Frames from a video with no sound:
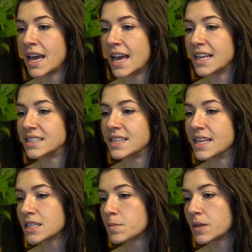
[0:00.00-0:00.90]
It's
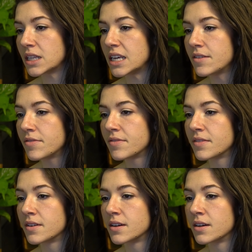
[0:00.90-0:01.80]
this belief
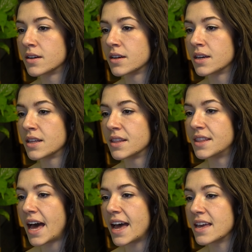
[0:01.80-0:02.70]

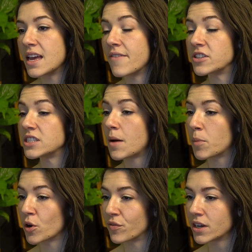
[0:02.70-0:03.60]
that if it's not
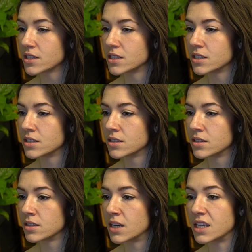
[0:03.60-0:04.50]
perfect,
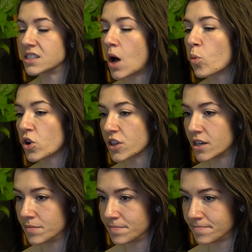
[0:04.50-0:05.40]
it's not worth it.
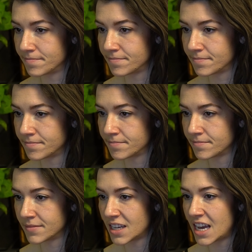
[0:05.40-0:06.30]

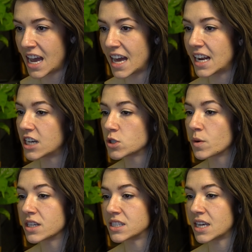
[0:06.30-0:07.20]
And I just
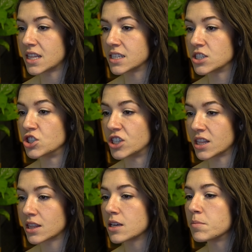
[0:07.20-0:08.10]
want to say this
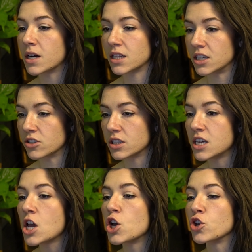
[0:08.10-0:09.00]
gently but
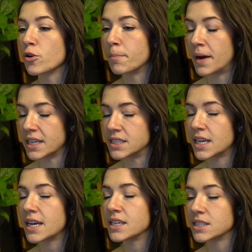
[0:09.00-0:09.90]
clearly, your
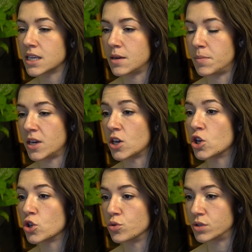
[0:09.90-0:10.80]
mindset is keeping
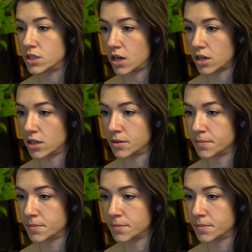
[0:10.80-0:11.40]
you stuck.